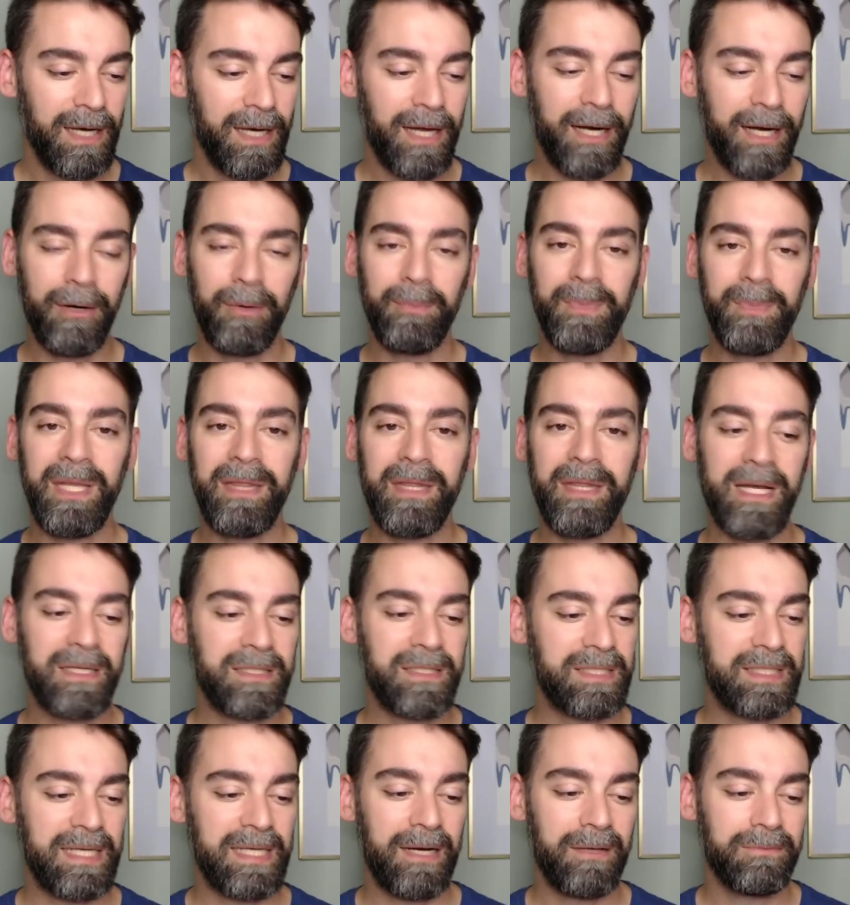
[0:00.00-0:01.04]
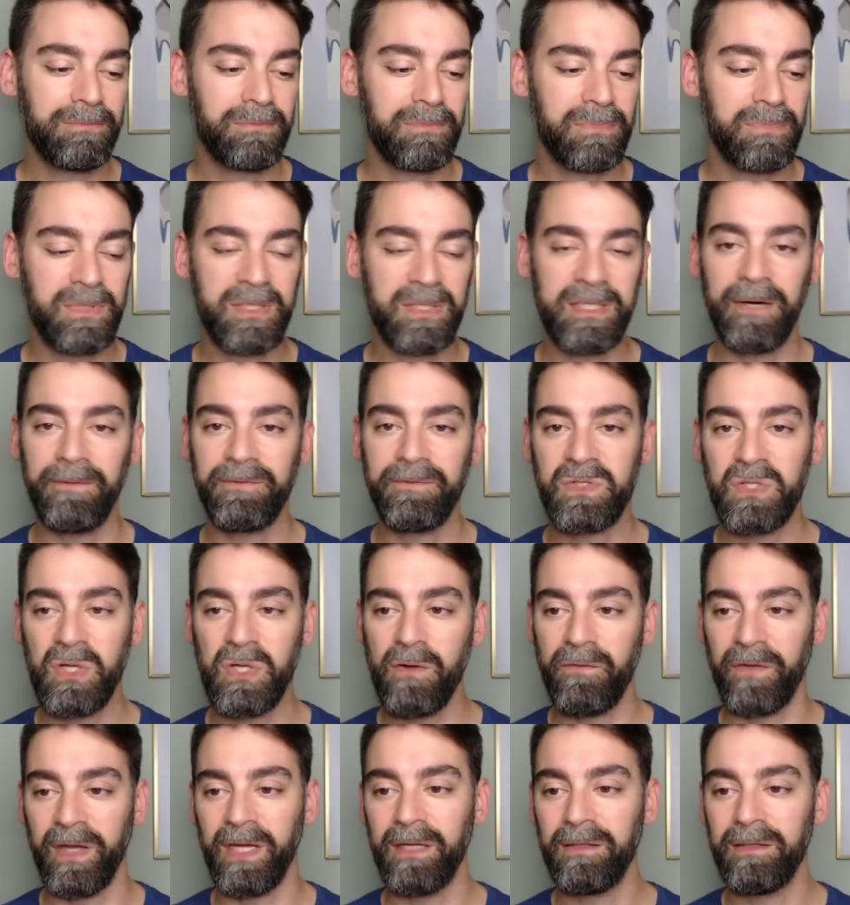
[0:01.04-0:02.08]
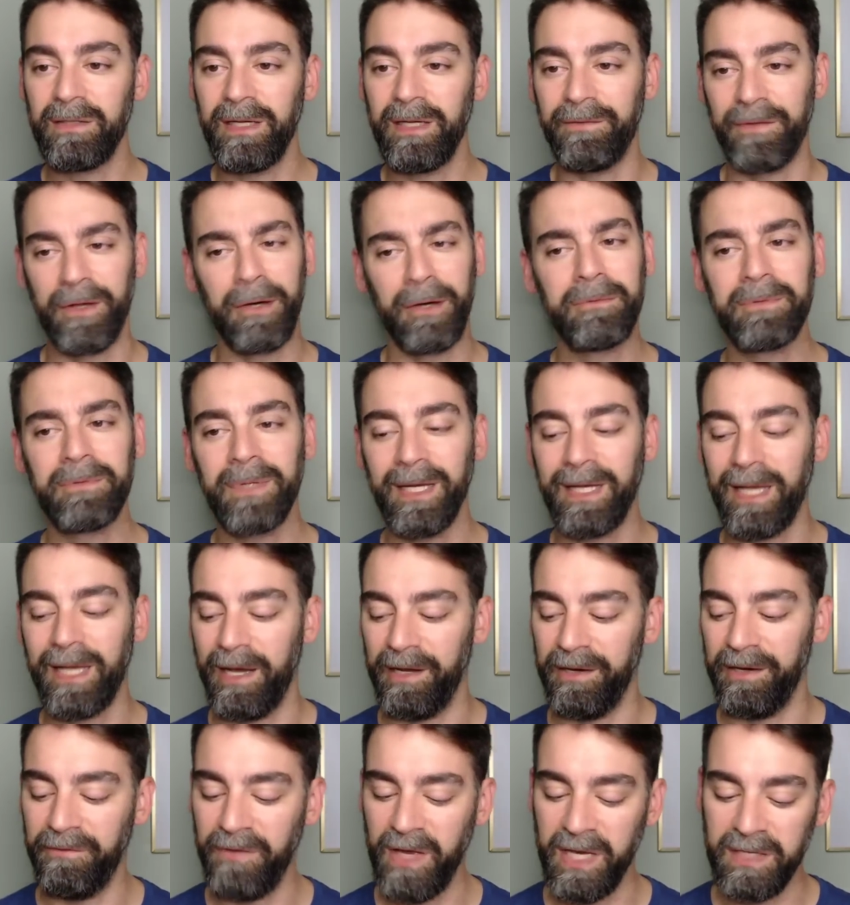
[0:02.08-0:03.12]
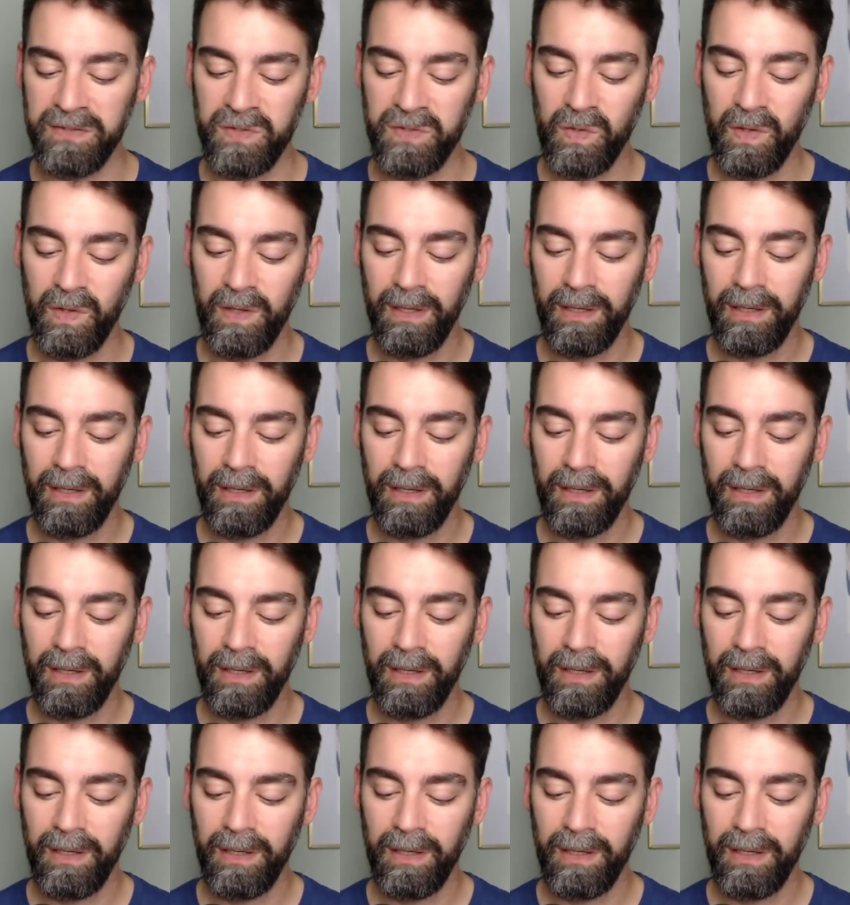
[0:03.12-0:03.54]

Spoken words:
And I don't mean that to sound self-serving, even though it kind of is.